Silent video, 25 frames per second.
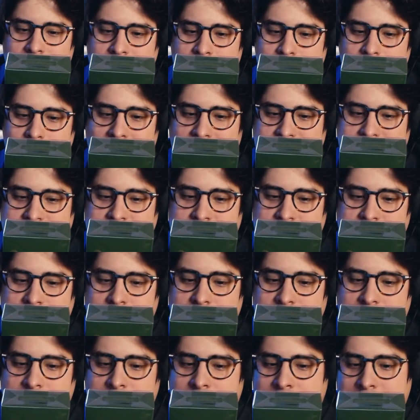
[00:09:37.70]
and
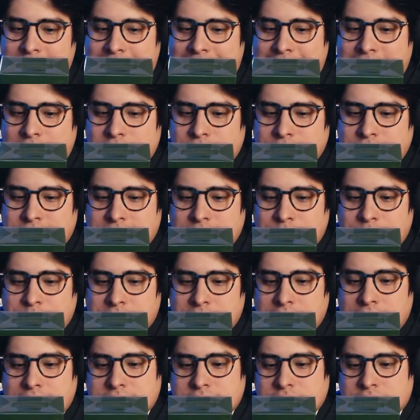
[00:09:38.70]
masculine. Inhale
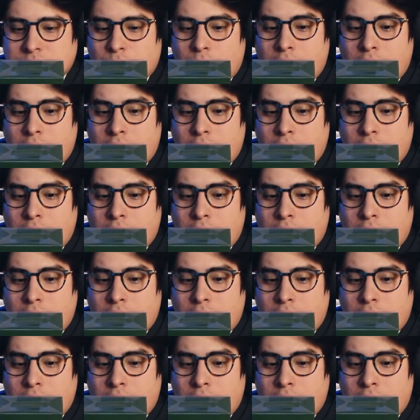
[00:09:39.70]
deeply as you